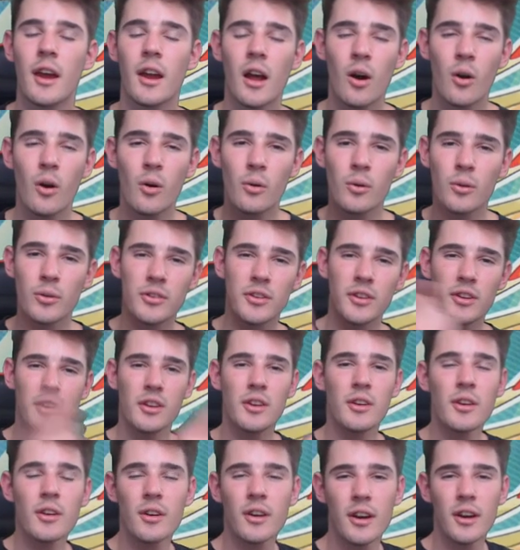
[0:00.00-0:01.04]
and I will
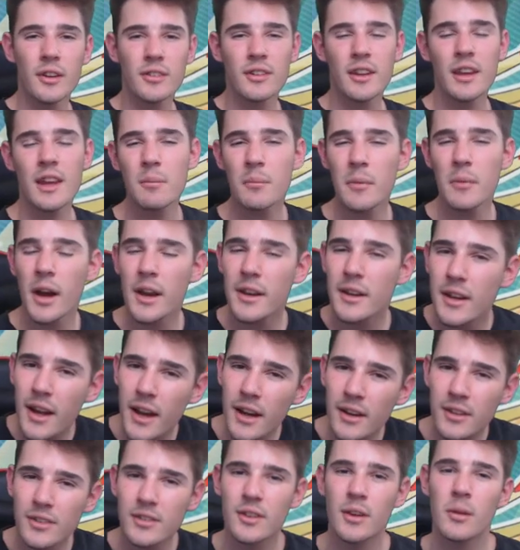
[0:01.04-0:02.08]
see you guys in my
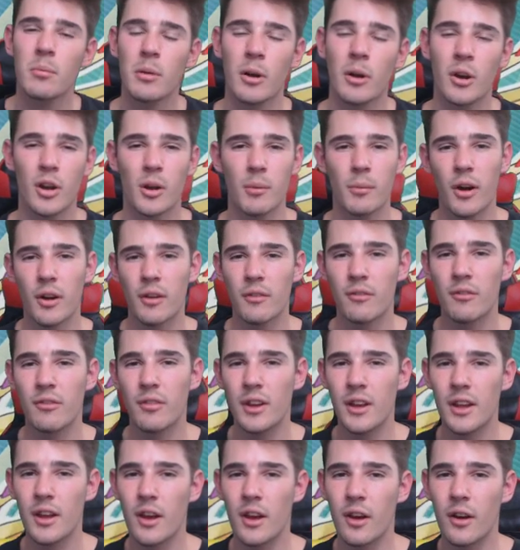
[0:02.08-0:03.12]
next Pokemon
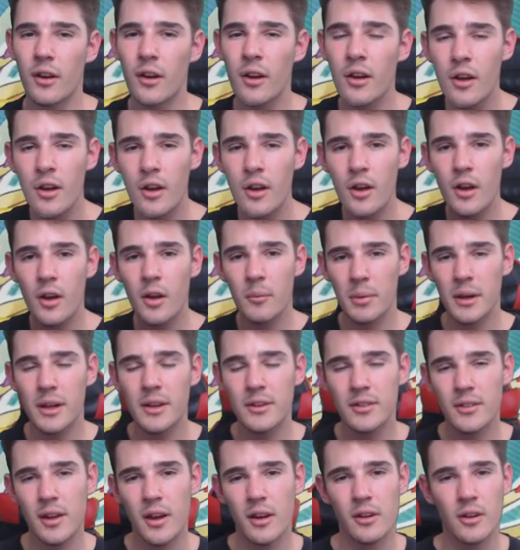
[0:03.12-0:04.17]
video.
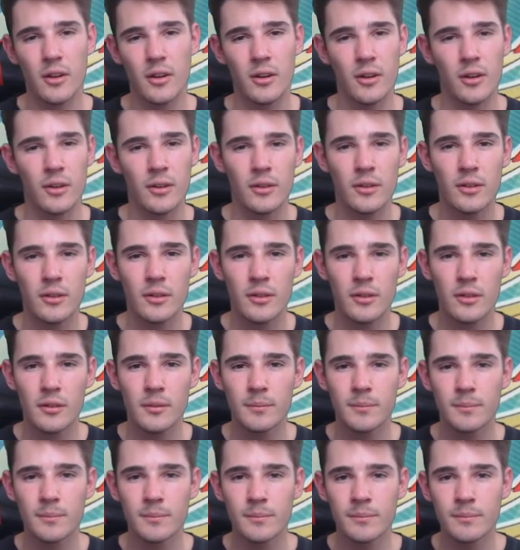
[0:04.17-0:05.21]
Peace out,
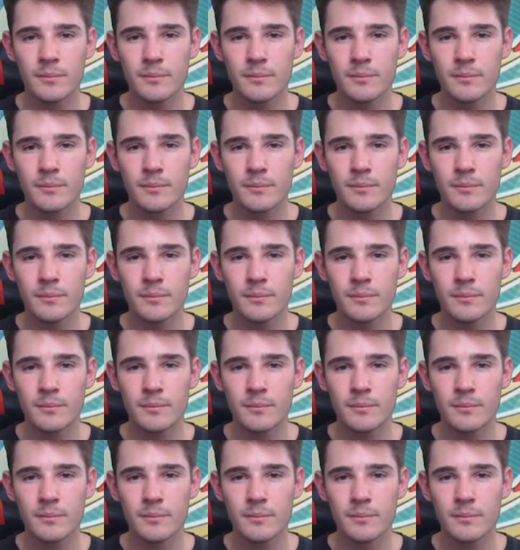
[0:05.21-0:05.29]
guys.